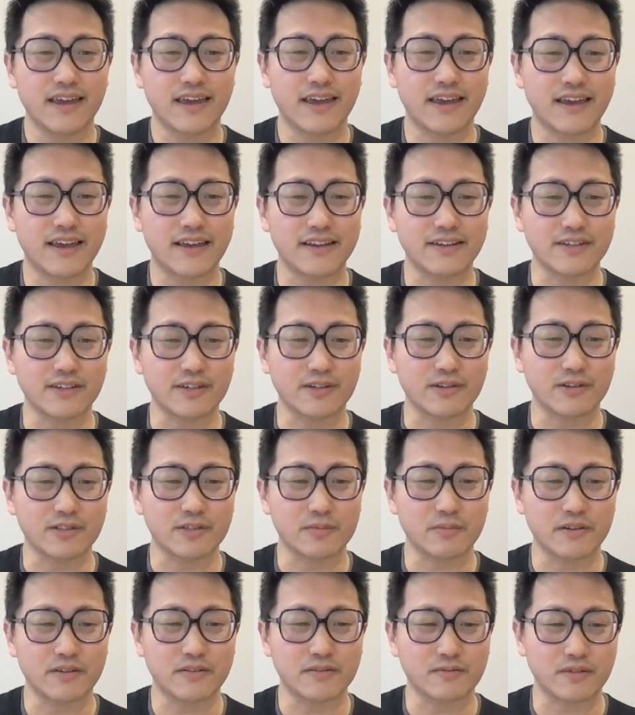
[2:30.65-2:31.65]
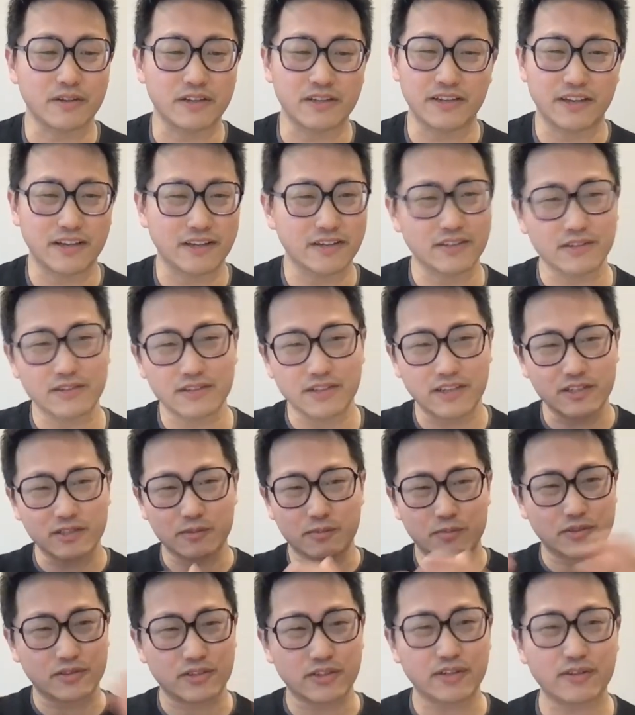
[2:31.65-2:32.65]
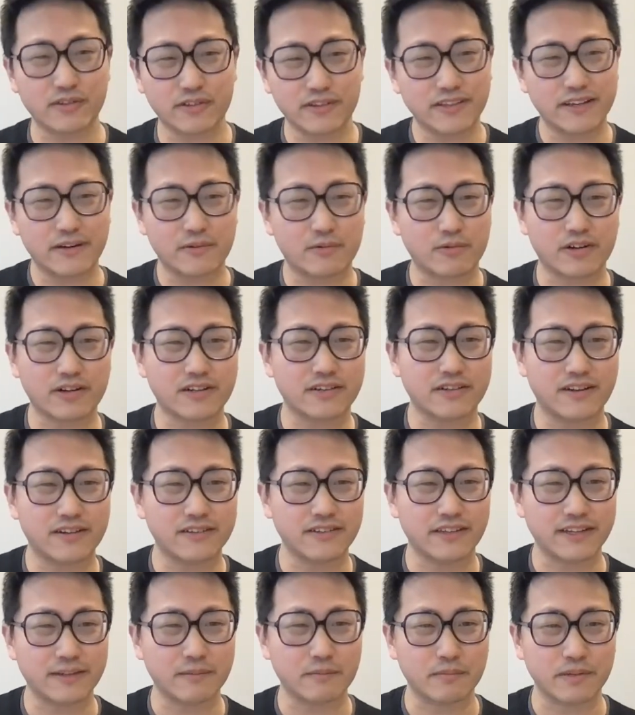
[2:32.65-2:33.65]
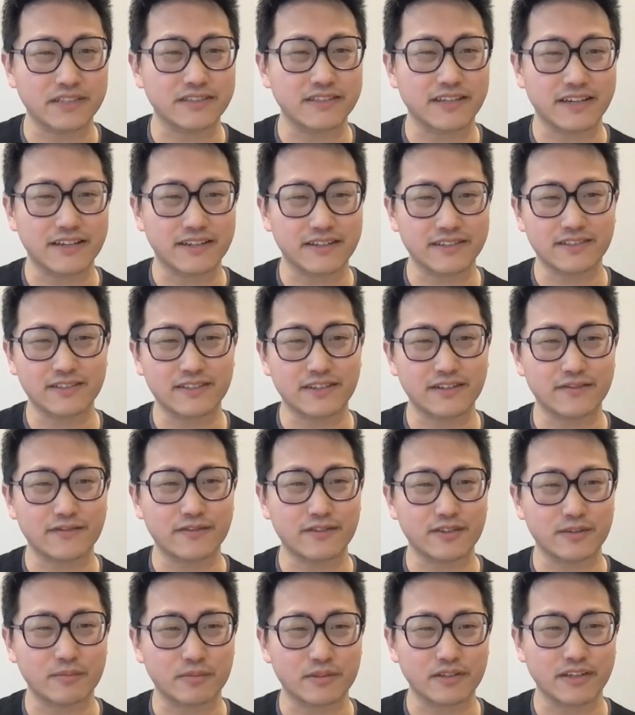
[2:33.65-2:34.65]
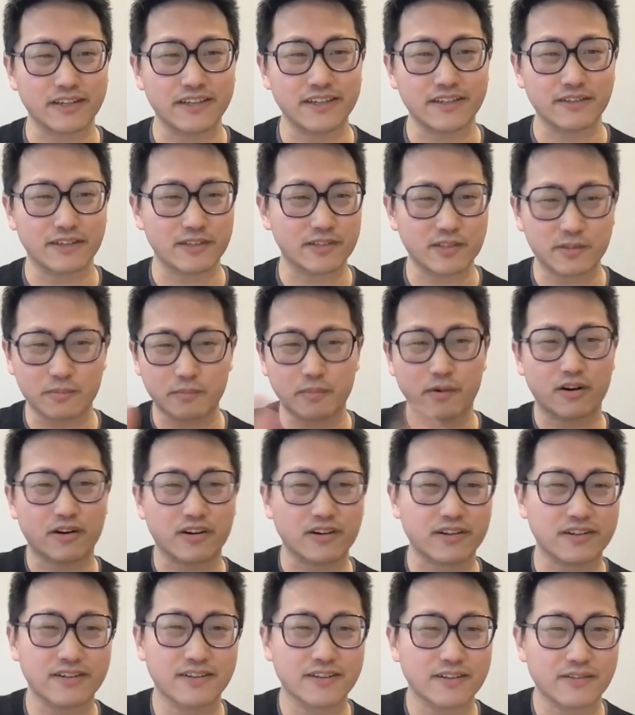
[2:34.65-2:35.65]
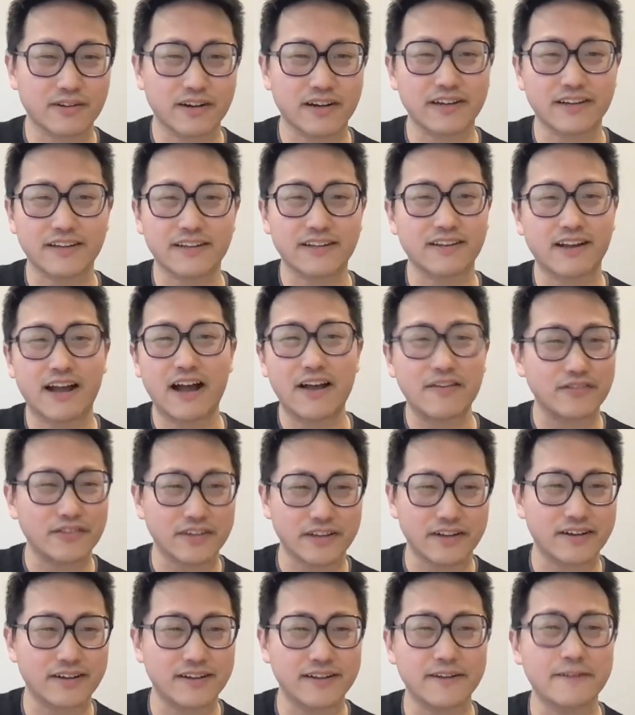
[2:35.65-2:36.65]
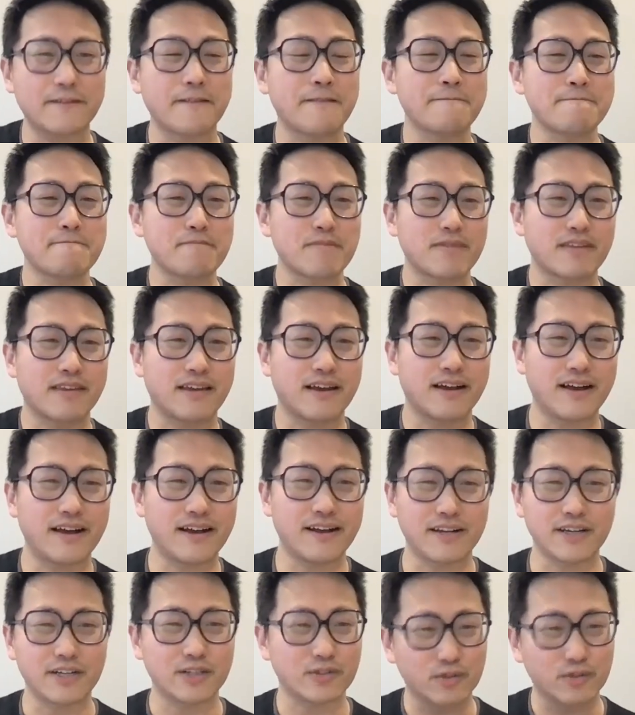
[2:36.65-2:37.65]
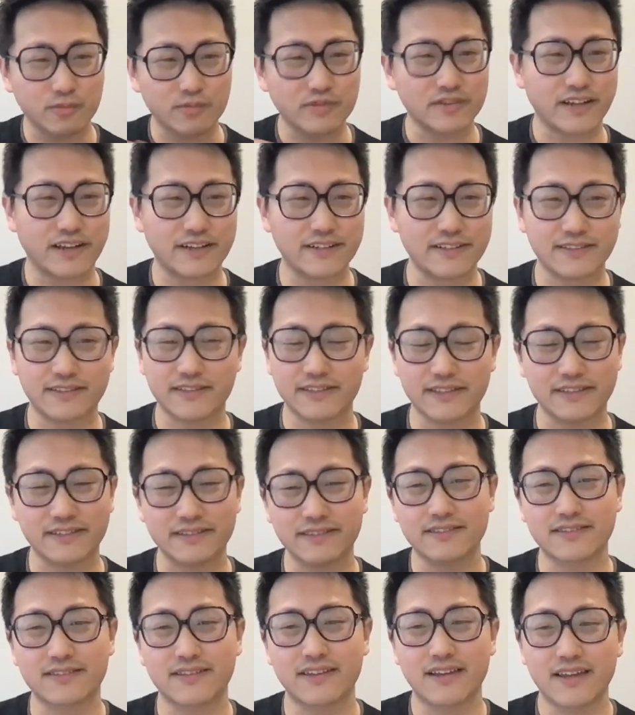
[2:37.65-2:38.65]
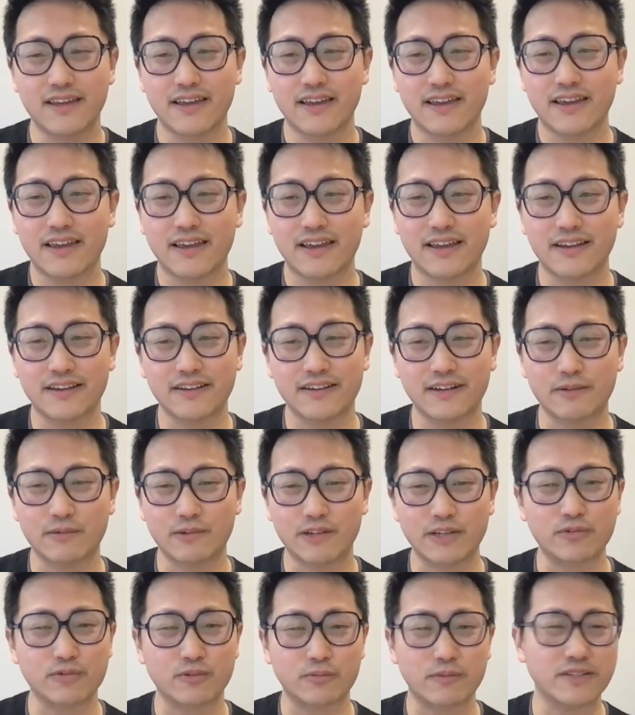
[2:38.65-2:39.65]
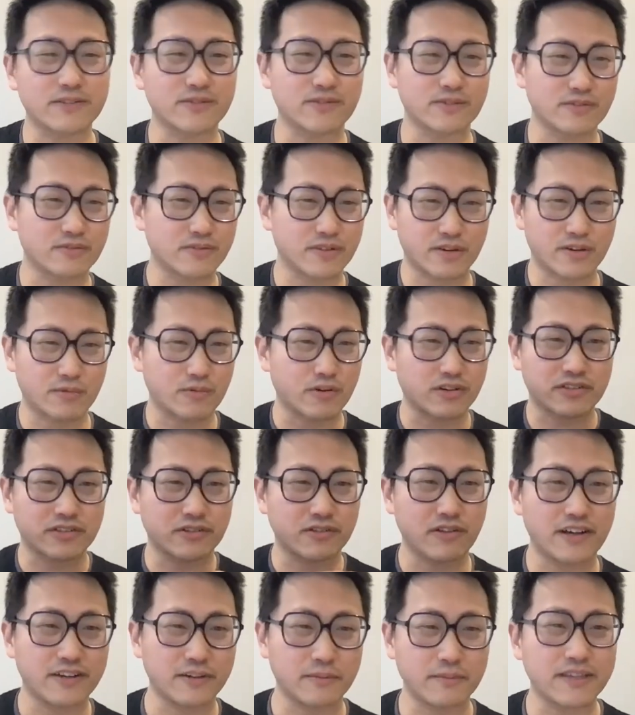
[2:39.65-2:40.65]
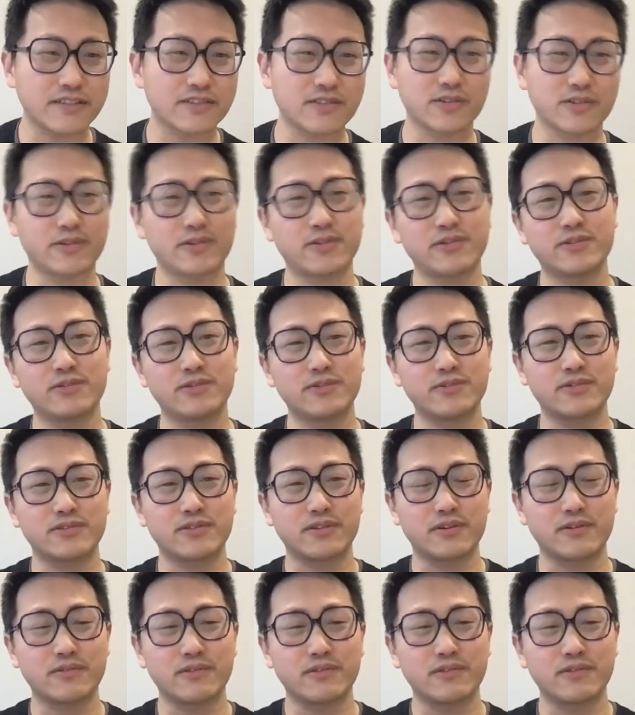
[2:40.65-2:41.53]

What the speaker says: And I spent in particularly I worked on like big data stuff in the beginning, like Spark, right, Kafka, Hadoop's kind of things. And I went to a Mesosphere. I worked a lot of Mesos.